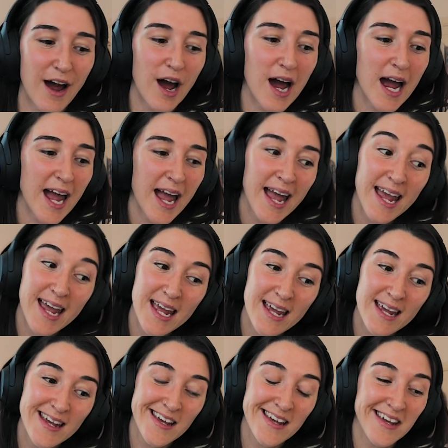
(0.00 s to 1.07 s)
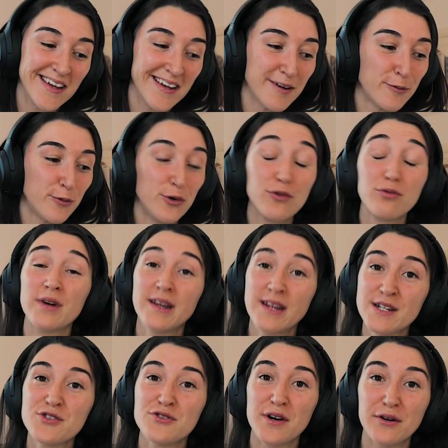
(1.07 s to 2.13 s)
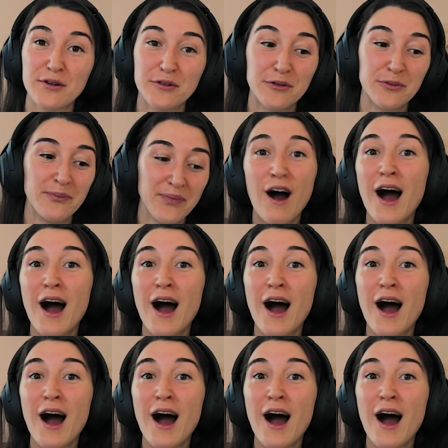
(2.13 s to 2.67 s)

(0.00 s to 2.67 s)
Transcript: I would really struggle.